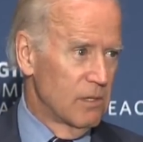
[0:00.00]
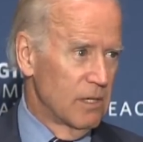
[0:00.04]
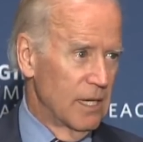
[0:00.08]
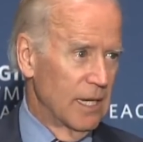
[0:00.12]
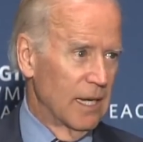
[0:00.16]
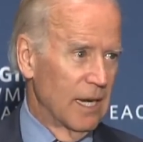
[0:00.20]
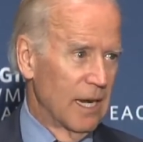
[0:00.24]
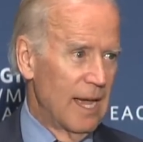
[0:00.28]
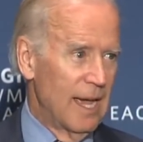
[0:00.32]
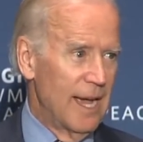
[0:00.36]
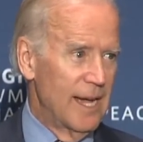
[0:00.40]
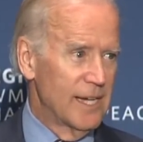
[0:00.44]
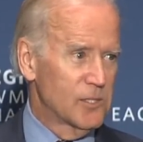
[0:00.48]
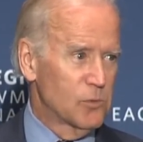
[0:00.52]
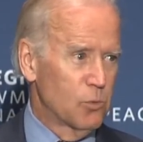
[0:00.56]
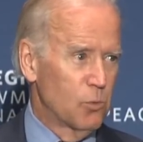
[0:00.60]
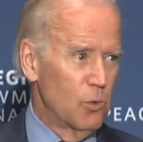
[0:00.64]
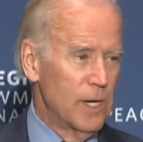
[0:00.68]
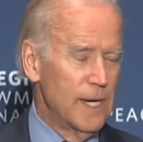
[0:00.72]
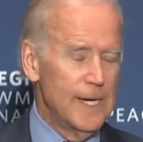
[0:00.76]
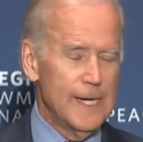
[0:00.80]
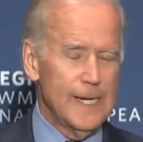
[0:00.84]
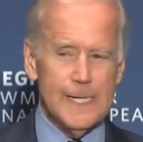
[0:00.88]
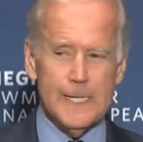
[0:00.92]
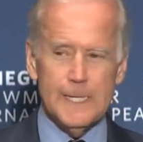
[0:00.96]
And last
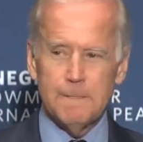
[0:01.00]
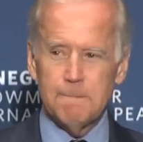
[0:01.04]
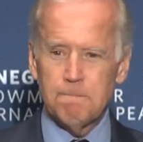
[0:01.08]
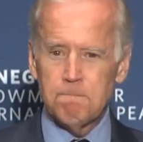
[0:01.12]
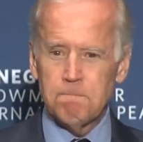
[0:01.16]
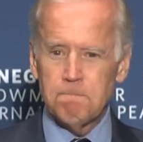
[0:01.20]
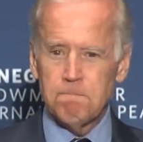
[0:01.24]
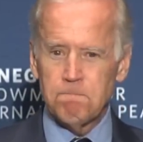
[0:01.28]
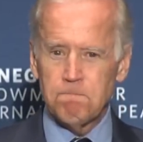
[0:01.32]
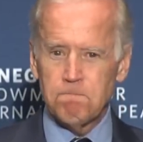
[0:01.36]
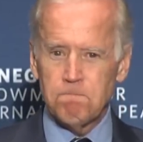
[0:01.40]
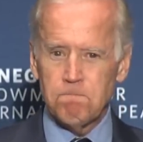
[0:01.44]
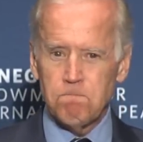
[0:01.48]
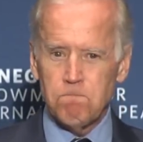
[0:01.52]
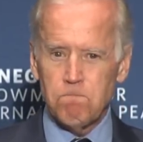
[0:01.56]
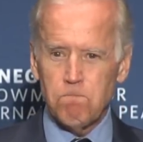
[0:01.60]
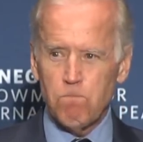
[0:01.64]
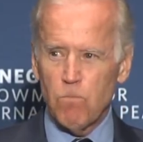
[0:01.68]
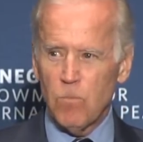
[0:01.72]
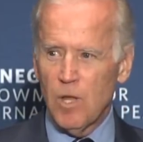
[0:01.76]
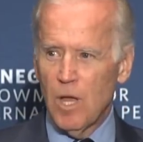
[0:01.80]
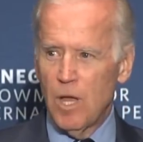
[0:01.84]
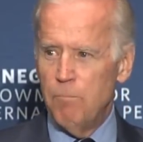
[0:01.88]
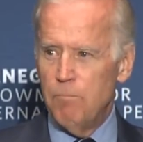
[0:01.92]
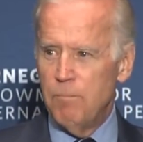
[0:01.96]
week,
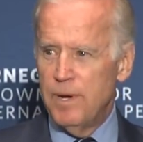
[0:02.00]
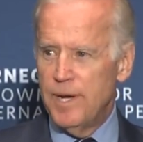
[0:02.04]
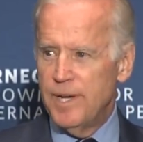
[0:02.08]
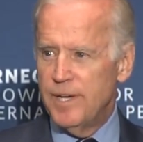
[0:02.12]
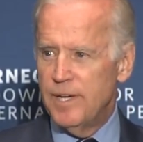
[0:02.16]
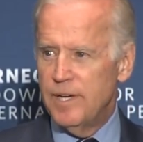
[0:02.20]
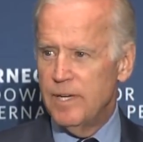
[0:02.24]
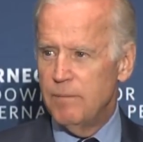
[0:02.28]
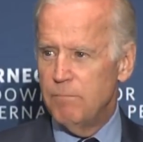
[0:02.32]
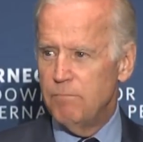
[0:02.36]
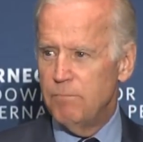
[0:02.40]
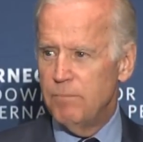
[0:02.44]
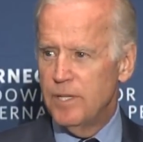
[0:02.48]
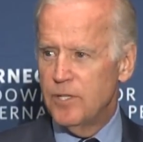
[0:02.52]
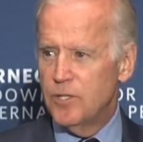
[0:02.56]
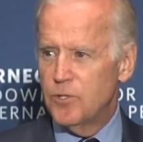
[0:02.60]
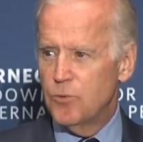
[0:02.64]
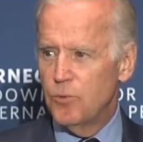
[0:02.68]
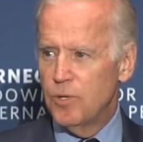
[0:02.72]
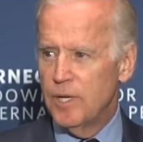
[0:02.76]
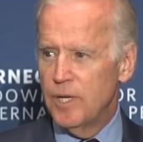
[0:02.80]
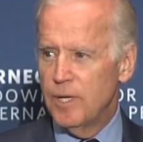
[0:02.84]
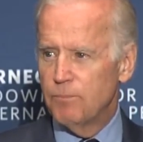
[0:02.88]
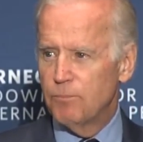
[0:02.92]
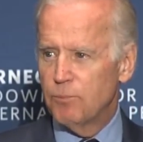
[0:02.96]
a meeting
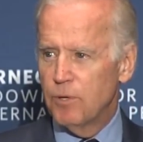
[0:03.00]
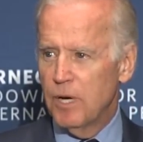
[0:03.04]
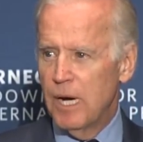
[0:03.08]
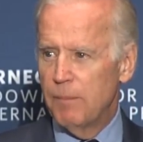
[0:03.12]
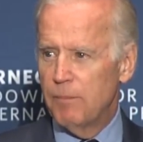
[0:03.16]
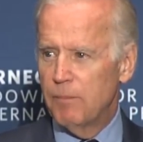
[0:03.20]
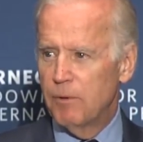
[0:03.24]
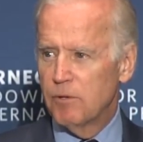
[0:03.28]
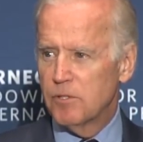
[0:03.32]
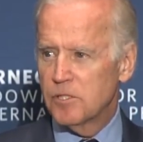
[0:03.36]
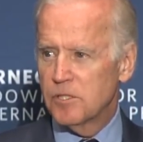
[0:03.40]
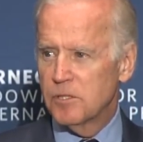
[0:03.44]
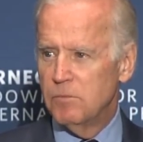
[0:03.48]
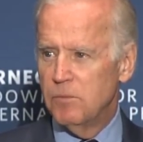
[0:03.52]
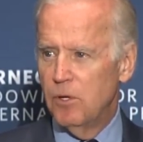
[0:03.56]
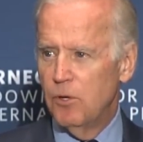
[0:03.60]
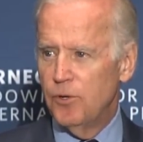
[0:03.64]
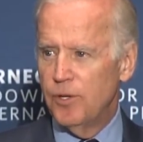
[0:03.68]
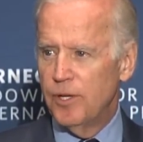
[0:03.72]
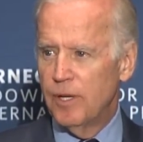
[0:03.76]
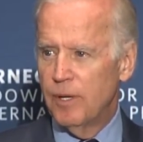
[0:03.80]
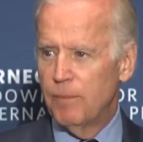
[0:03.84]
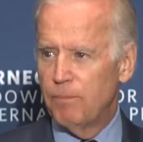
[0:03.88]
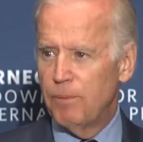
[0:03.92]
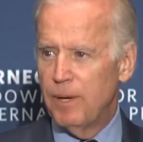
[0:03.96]
between Prime Minister
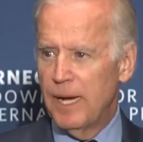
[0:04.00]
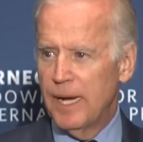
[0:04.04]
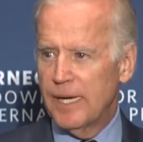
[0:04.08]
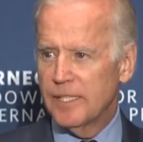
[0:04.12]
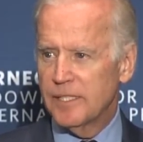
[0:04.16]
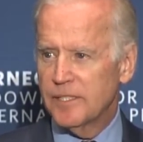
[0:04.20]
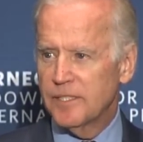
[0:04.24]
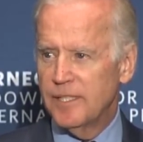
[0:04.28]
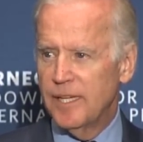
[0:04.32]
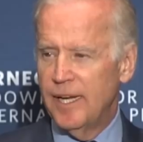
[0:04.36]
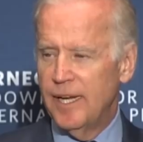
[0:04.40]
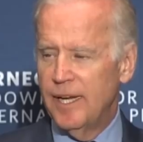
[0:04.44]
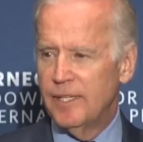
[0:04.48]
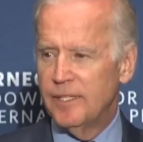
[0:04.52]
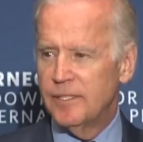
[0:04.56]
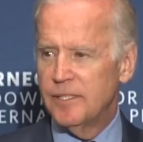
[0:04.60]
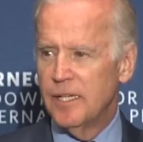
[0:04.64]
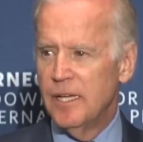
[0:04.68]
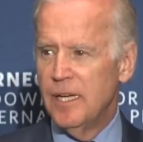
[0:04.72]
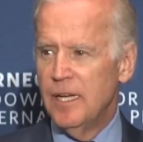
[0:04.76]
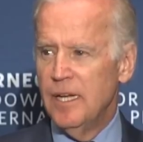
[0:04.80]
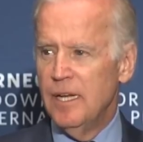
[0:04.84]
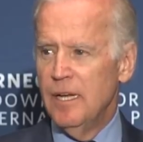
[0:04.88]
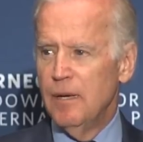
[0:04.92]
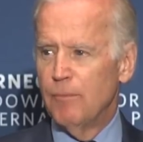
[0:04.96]
Modi and
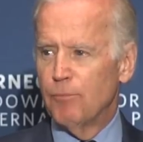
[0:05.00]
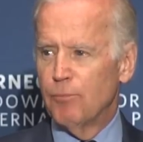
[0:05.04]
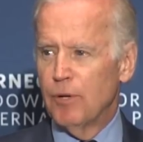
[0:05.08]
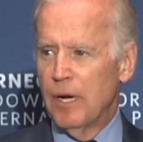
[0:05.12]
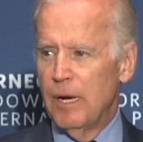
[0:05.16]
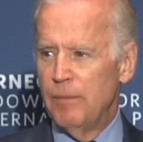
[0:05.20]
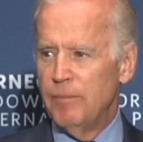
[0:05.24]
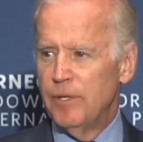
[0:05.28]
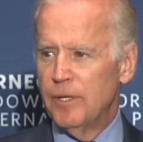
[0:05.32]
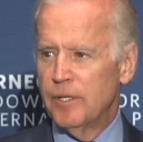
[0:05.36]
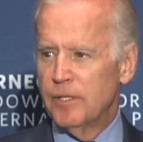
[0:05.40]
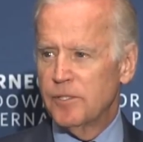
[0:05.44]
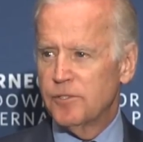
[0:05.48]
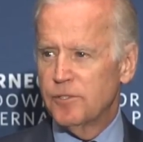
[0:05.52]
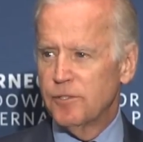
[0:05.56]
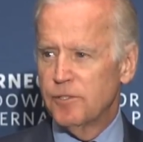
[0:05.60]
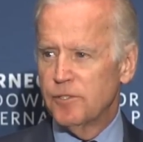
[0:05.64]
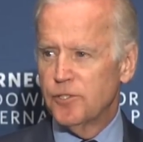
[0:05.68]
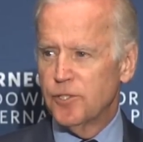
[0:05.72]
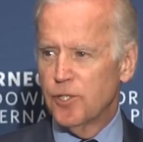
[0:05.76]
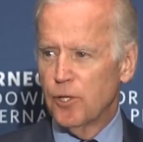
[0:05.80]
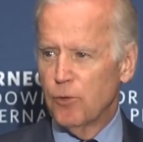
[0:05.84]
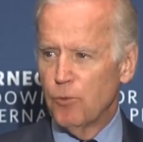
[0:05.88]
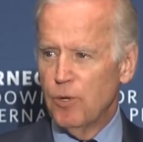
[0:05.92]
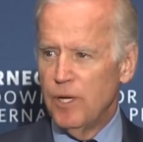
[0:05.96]
Pakistan's Prime Minister
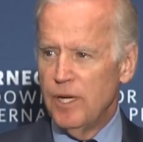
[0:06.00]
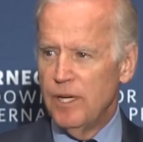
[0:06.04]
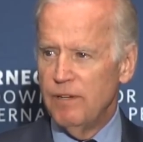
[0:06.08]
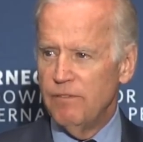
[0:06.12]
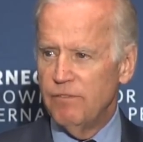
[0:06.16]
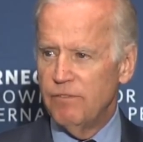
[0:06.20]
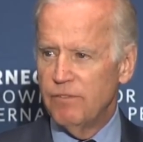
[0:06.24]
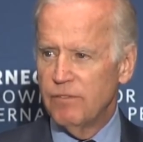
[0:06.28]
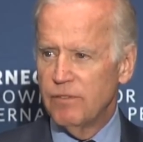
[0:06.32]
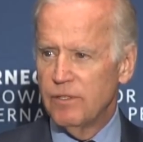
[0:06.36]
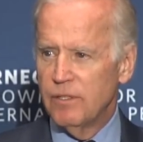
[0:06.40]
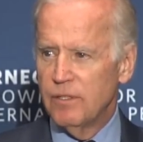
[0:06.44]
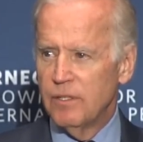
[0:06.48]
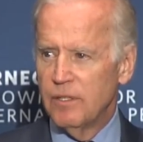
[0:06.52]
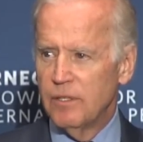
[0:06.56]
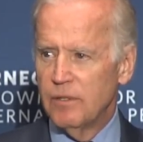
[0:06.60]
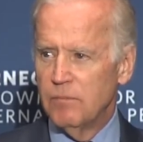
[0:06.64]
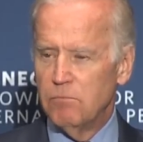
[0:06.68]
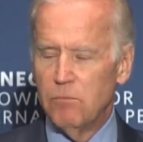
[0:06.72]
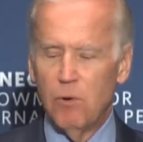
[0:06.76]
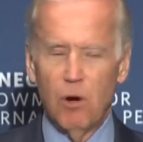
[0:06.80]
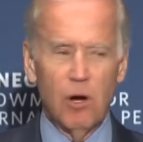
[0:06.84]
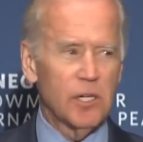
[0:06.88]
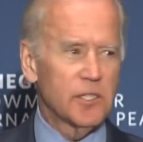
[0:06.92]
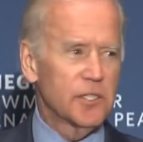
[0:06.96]
Sharif
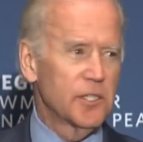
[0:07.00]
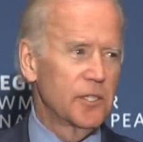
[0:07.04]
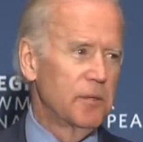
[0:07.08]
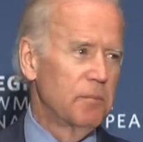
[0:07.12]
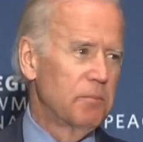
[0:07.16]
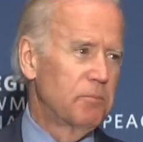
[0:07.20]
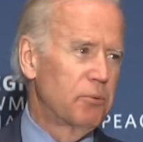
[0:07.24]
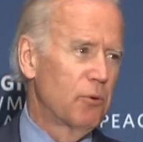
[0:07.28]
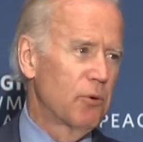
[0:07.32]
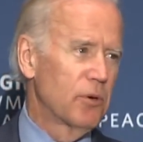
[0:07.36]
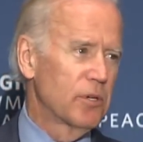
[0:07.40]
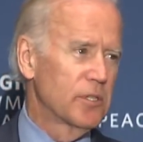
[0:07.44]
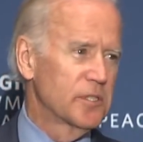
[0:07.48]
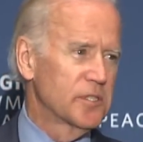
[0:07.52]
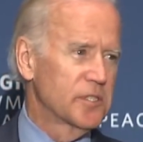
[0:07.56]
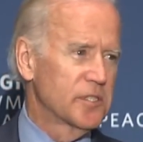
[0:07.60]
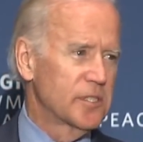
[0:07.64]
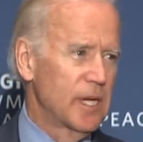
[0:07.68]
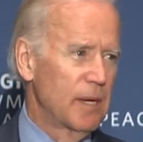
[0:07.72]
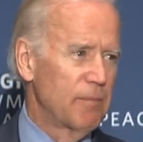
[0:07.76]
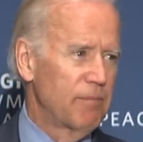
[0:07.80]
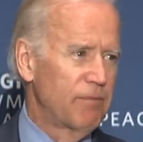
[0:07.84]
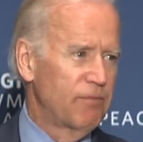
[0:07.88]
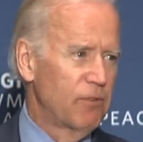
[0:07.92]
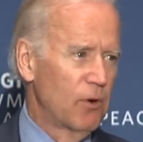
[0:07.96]
marked an important
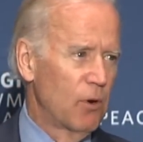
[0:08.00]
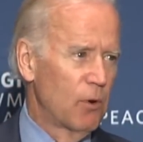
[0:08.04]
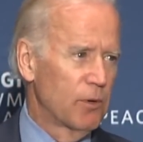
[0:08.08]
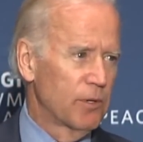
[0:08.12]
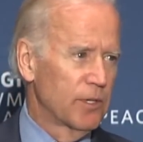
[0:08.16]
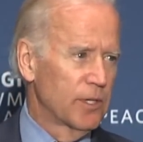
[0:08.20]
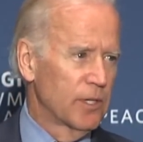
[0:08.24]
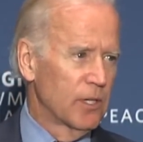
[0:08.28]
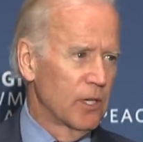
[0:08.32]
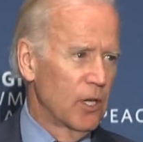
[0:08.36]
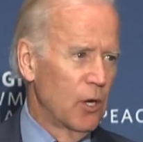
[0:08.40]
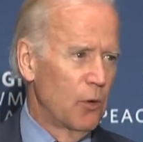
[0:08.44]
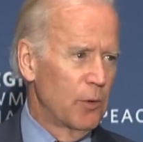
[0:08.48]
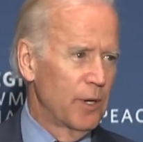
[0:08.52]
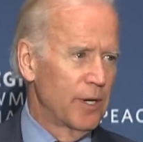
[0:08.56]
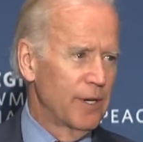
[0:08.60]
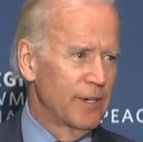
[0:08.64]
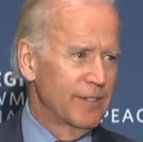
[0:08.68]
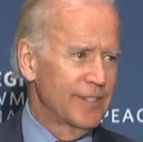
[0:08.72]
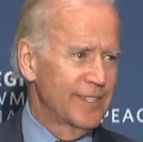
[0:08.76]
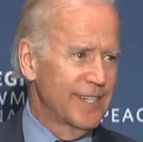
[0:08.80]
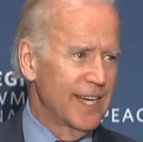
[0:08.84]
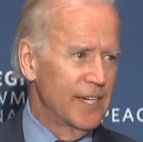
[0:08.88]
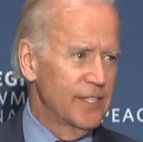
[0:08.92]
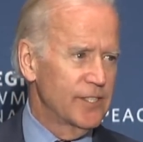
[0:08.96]
step forward in
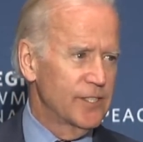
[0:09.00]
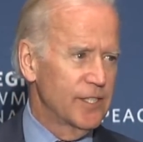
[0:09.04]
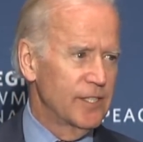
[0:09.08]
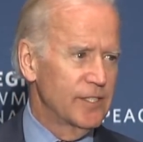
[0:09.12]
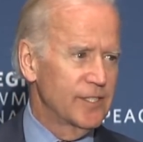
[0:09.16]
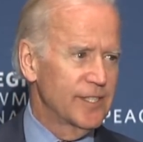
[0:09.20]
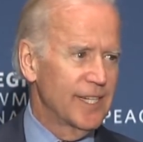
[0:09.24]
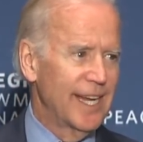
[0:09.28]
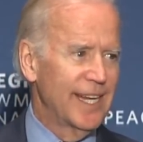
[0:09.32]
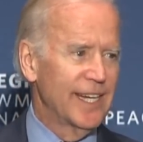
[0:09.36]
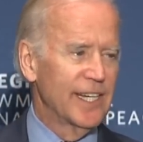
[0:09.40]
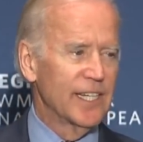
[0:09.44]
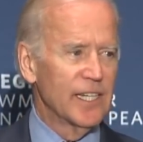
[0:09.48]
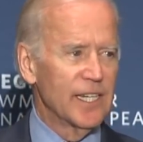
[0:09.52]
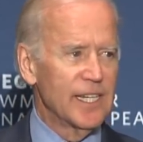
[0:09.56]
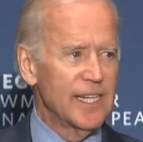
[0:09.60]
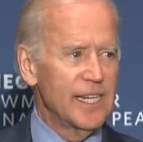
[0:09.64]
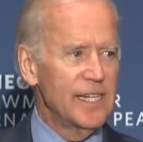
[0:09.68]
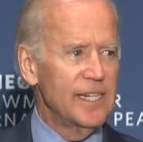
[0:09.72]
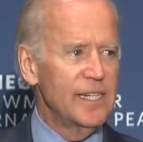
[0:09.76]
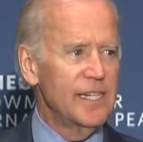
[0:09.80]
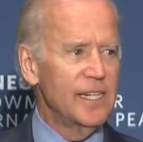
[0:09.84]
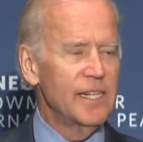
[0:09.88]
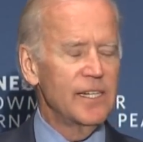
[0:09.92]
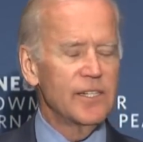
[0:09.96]
lowering tensions and
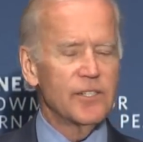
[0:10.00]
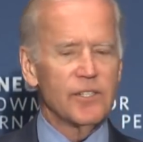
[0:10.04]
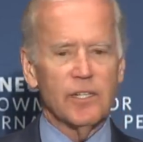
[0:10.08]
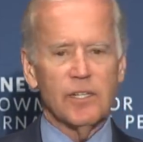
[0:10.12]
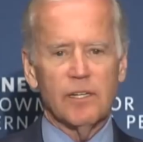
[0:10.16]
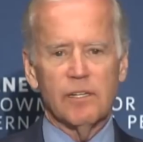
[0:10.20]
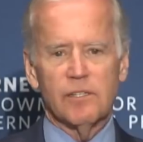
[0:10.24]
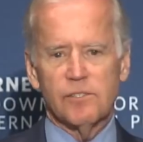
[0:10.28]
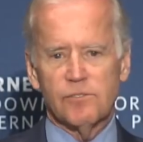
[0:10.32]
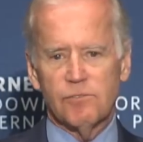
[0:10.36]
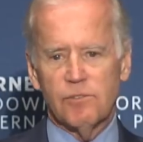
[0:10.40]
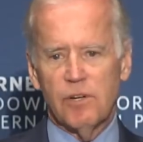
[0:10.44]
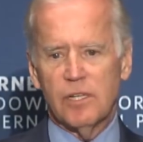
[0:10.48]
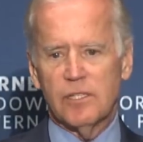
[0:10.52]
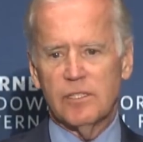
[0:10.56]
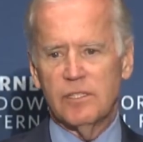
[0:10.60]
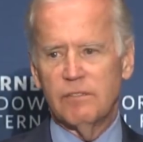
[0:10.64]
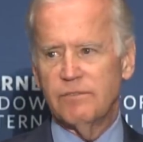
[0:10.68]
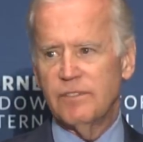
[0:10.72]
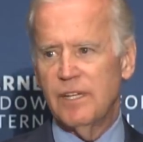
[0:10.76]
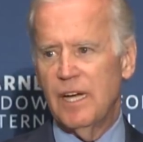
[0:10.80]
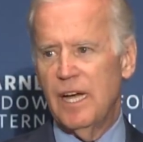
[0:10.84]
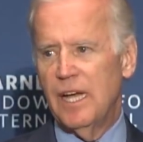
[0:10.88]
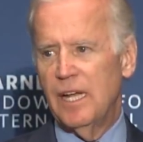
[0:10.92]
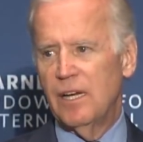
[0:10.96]
leading to
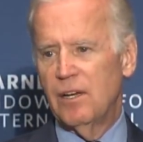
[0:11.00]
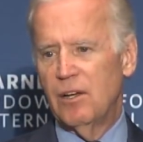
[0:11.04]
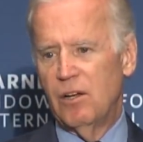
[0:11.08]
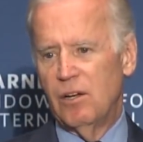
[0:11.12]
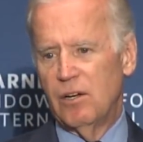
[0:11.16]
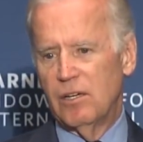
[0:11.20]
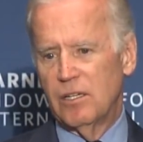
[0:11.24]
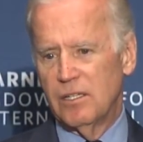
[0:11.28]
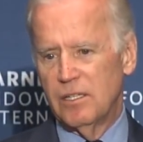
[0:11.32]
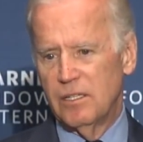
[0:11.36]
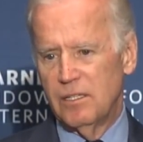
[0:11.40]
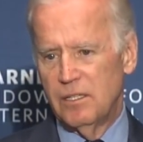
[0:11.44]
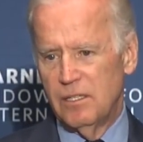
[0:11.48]
constructive dialogue.